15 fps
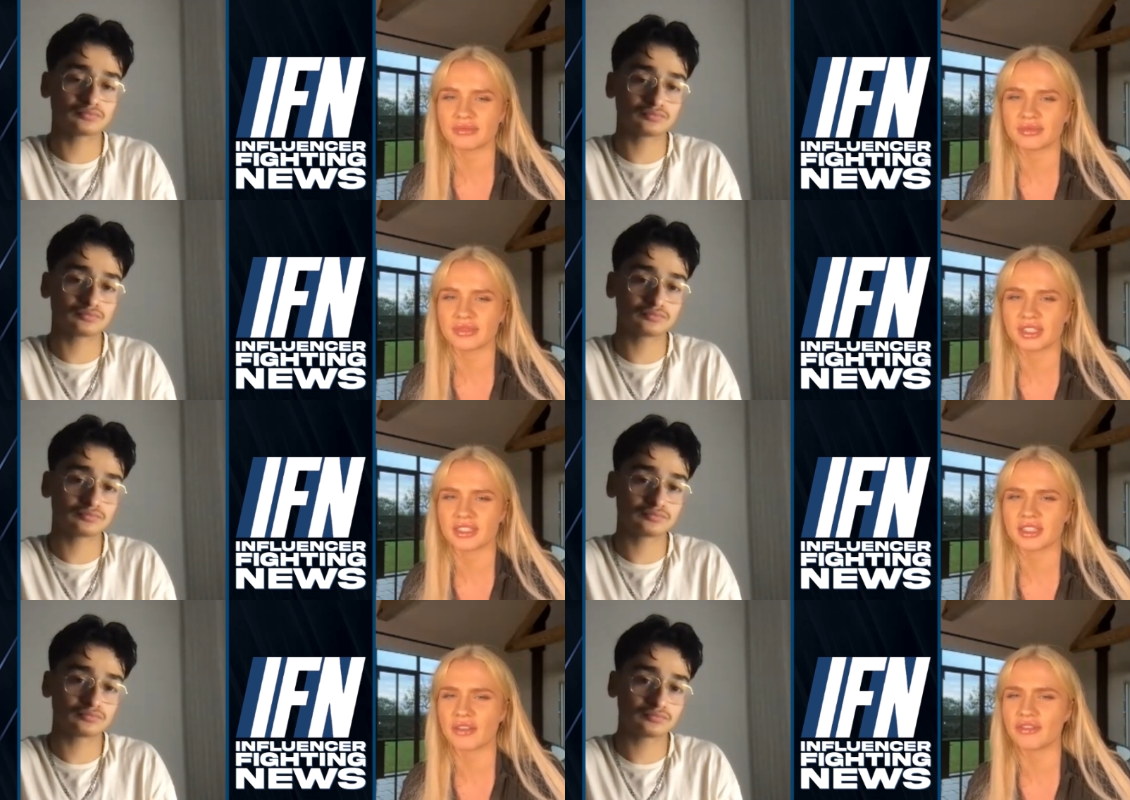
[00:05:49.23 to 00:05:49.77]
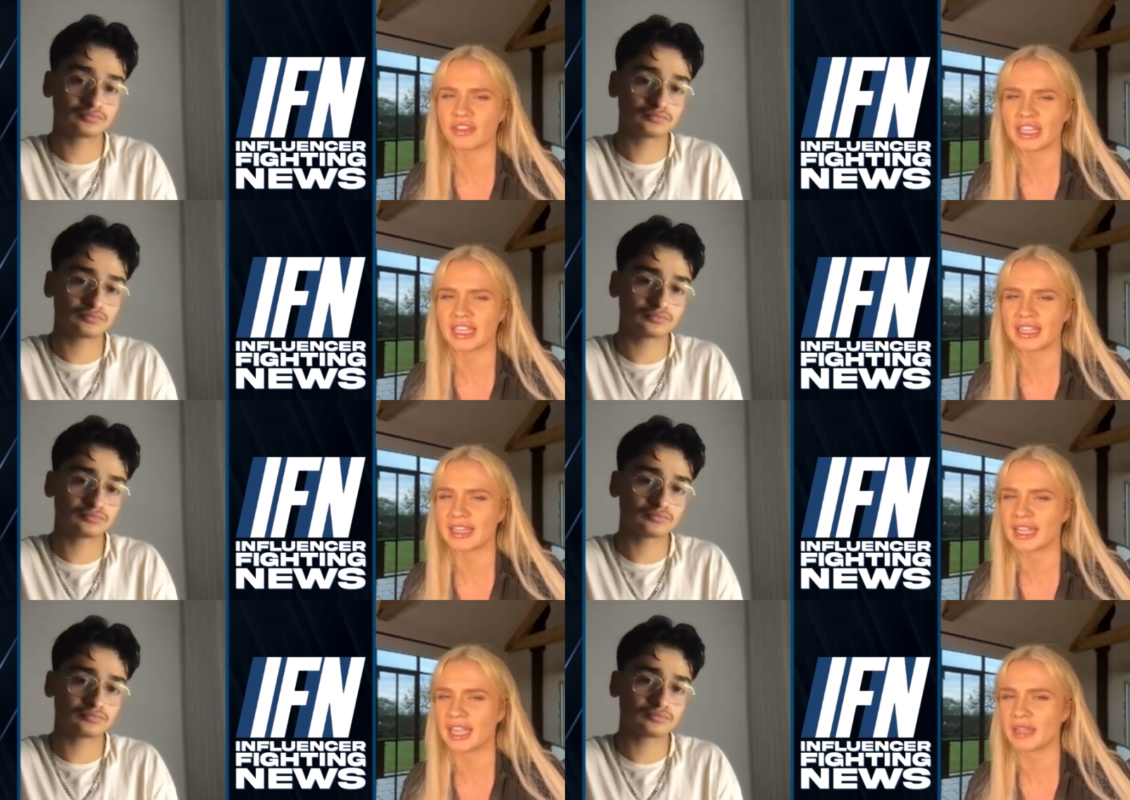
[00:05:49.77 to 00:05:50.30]
Speaker 1: because hmm. I think
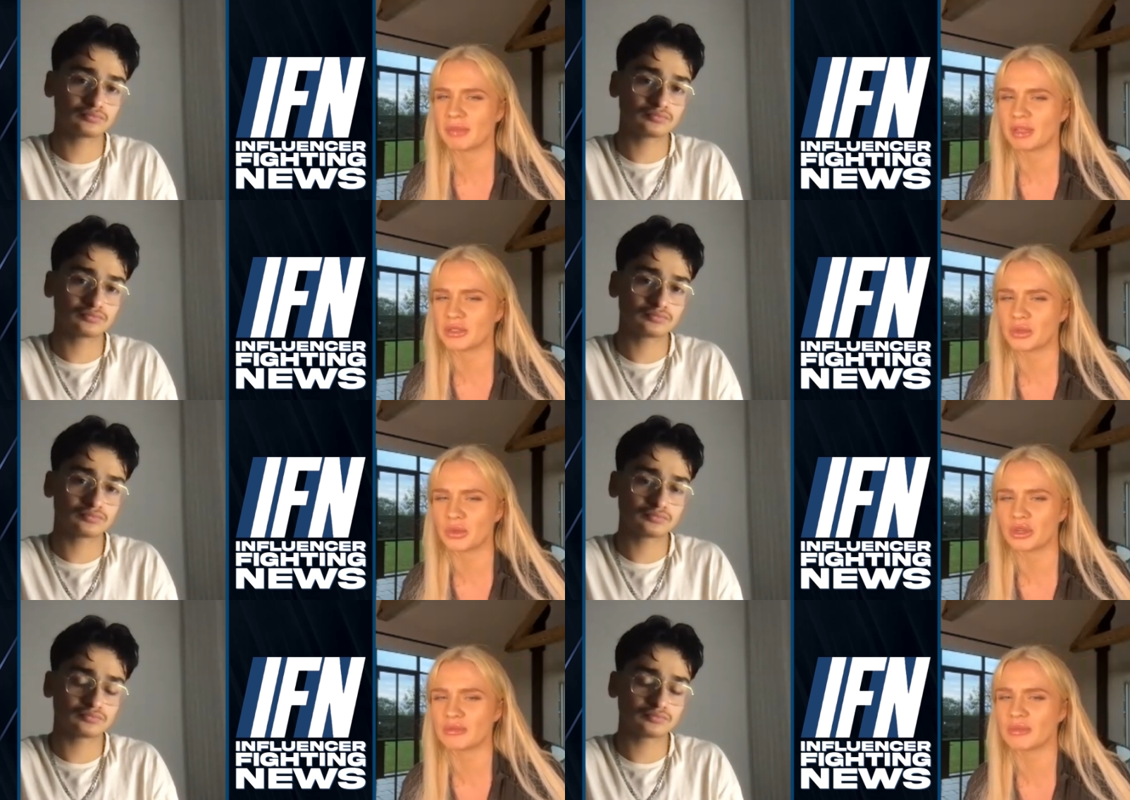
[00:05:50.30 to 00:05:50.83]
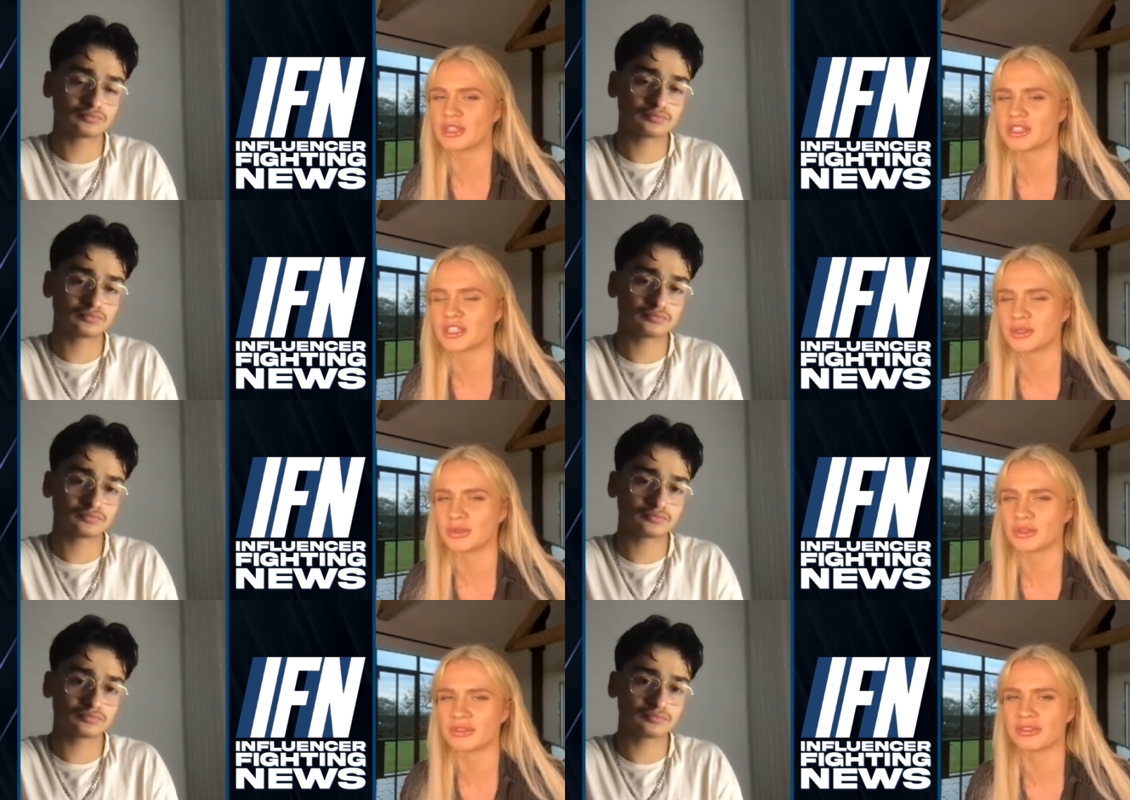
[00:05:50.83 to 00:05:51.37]
in the Kingpyn tournament
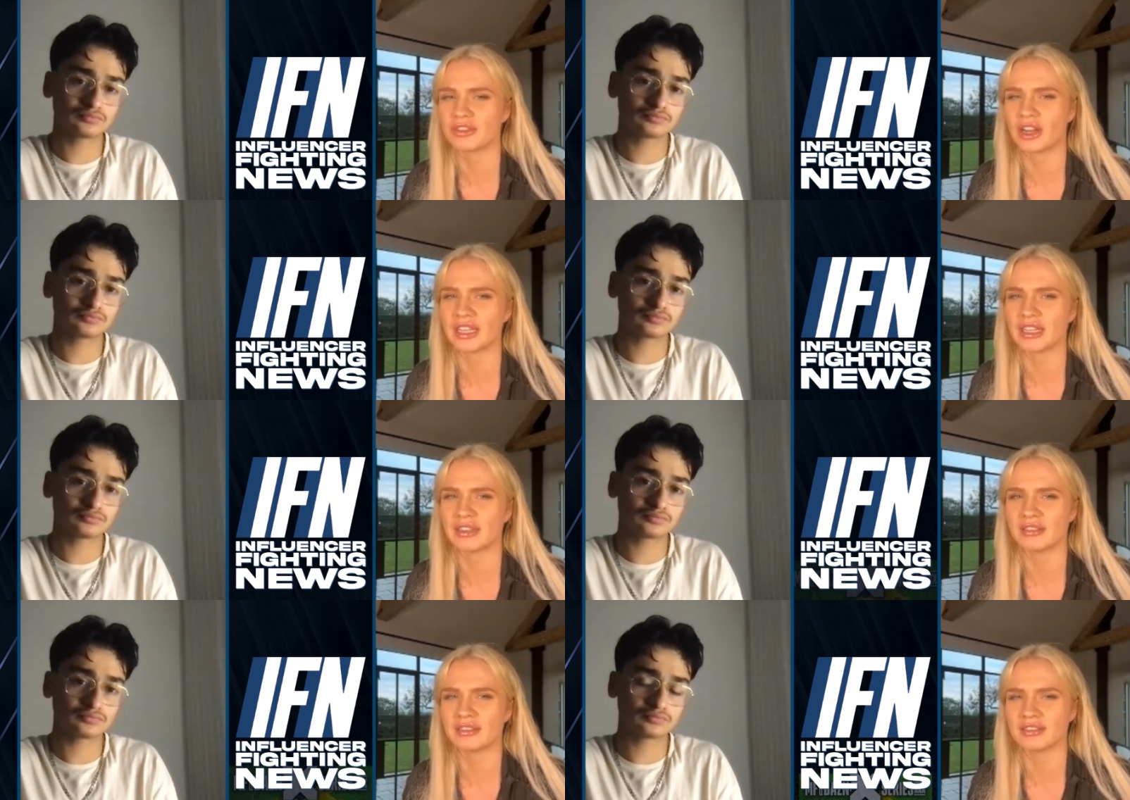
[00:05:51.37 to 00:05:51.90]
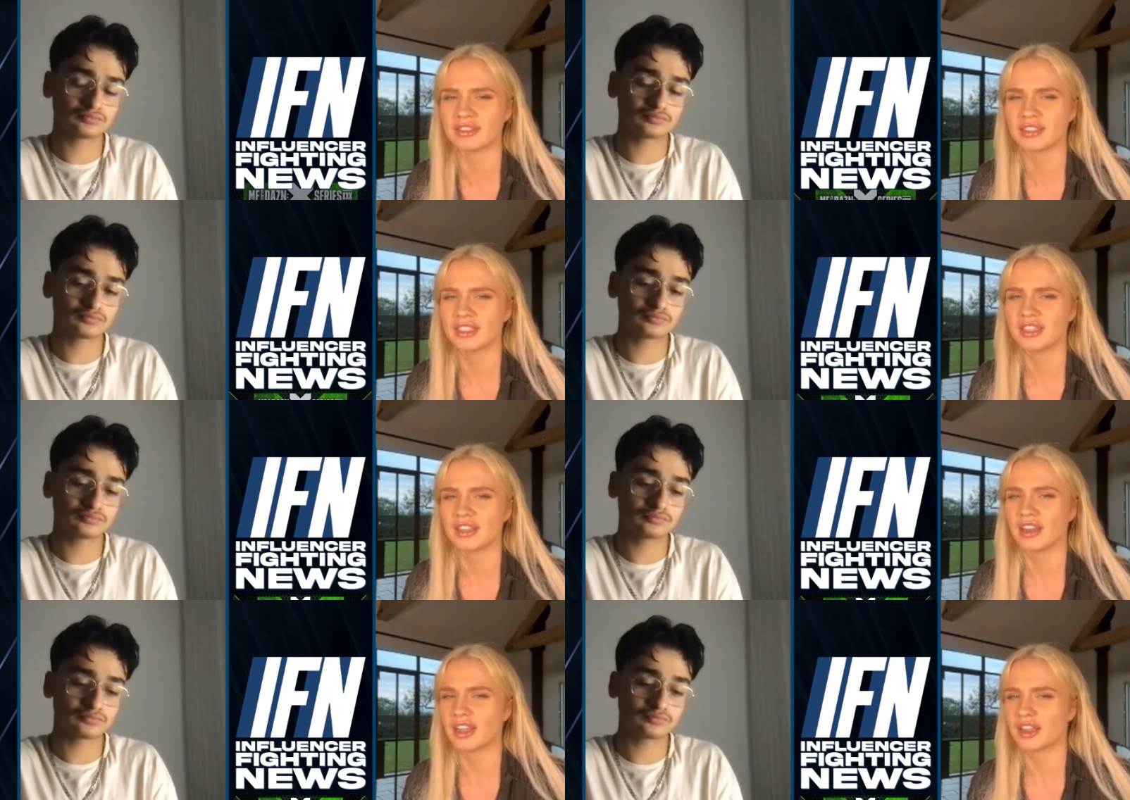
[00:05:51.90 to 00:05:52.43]
she was fighting
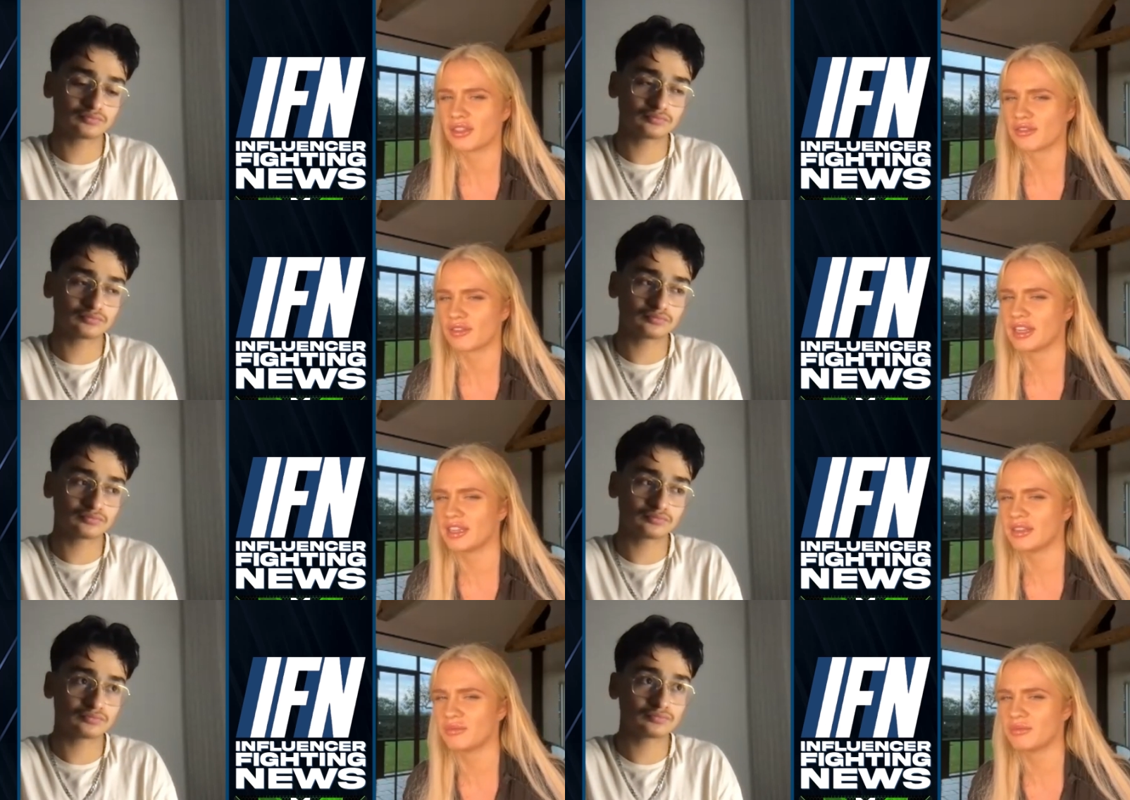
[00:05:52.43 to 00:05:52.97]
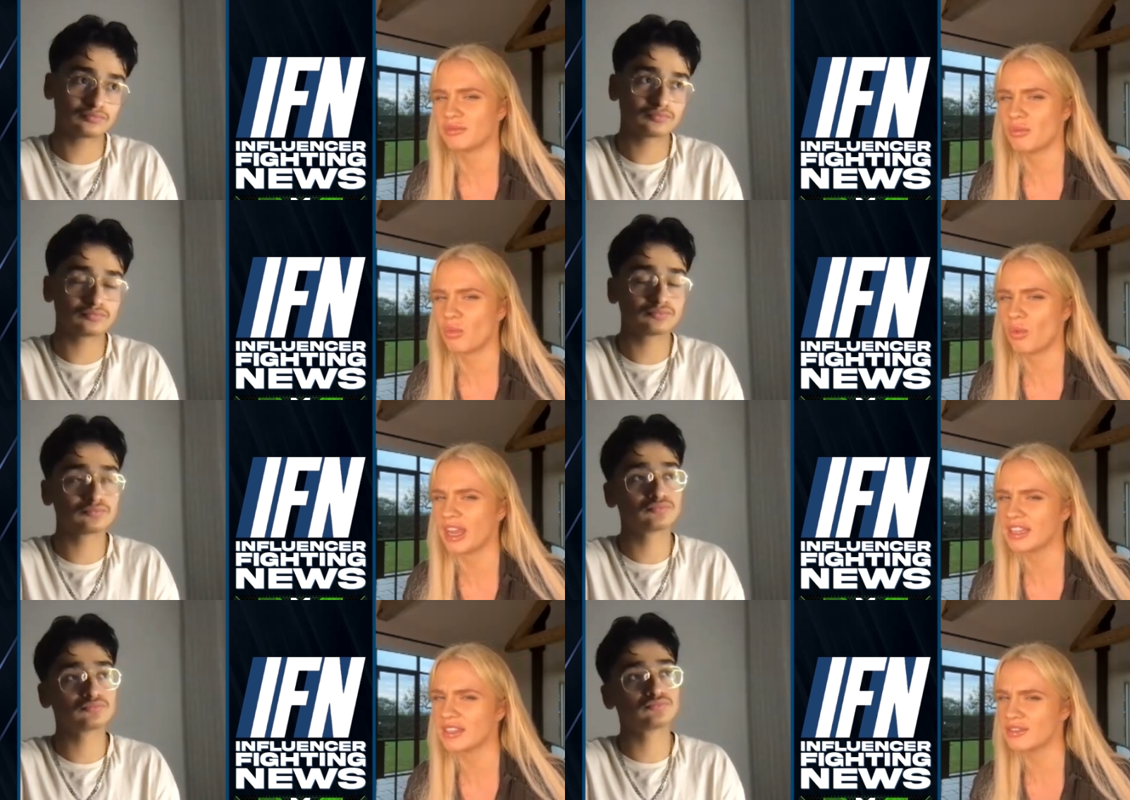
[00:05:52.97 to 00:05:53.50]
like three
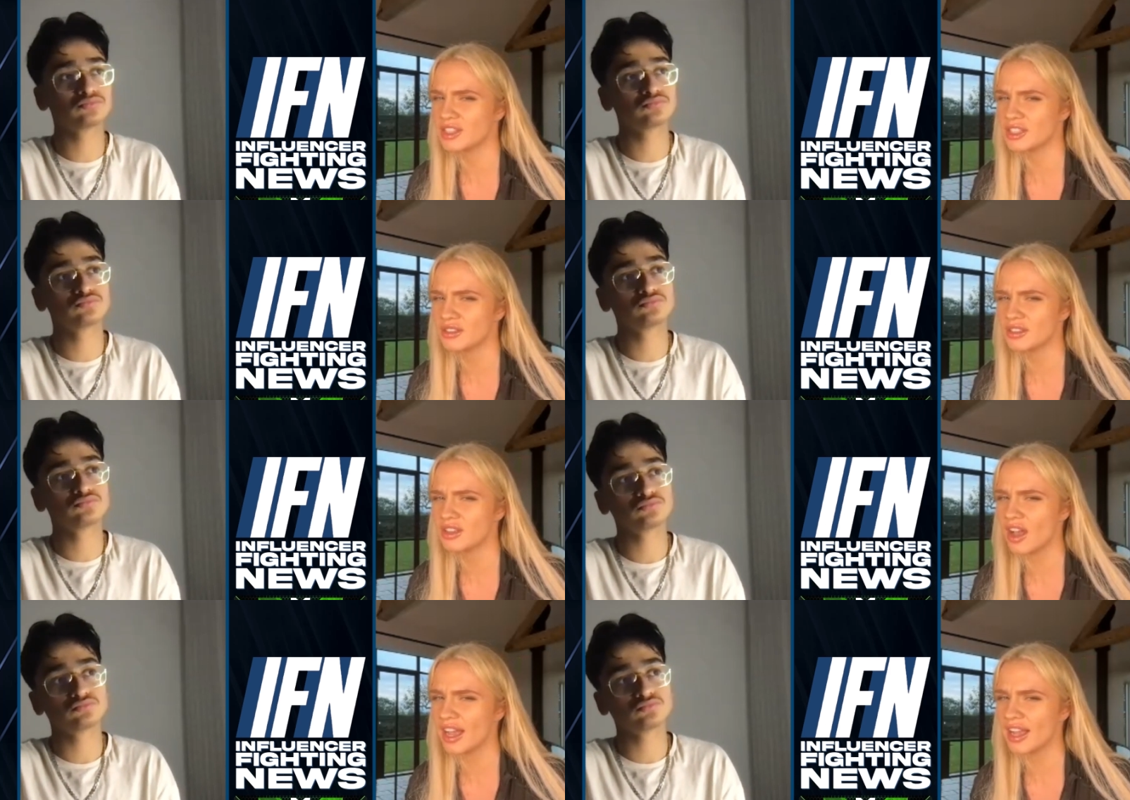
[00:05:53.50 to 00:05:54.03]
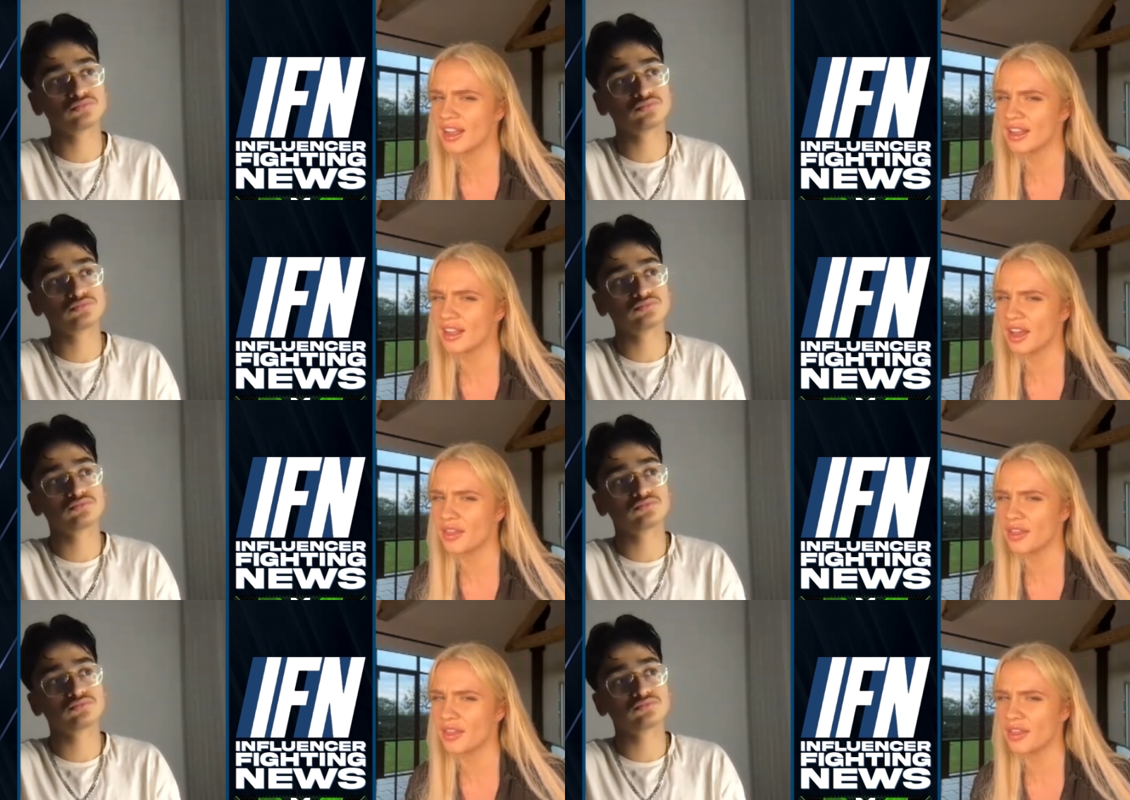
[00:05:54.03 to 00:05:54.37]
weight divisions higher.